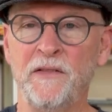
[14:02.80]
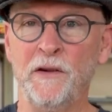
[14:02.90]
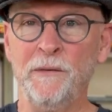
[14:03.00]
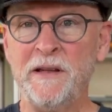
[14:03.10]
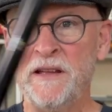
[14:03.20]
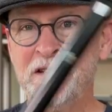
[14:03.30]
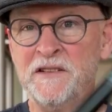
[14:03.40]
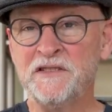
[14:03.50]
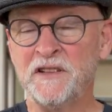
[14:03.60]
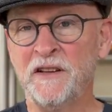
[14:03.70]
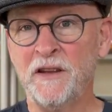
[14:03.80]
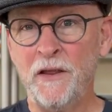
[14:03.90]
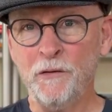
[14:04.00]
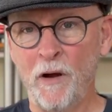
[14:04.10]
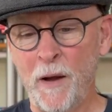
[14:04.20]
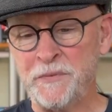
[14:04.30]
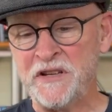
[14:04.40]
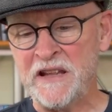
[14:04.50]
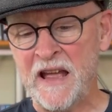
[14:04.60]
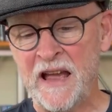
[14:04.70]
there is another
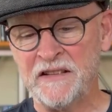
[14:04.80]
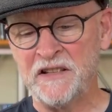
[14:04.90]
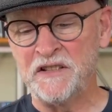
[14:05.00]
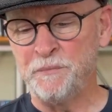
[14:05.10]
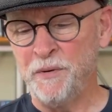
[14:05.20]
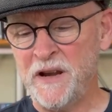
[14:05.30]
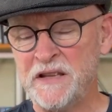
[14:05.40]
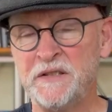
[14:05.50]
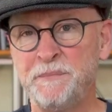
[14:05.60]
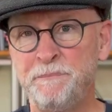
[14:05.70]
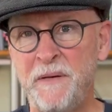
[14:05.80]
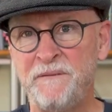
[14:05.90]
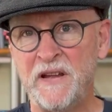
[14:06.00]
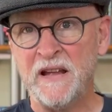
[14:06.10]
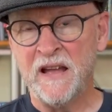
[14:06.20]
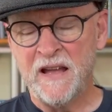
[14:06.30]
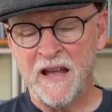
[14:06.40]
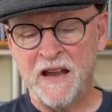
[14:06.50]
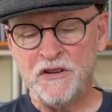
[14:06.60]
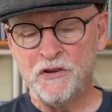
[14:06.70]
option he has that's pretty spiffy,
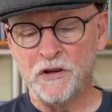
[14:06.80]
and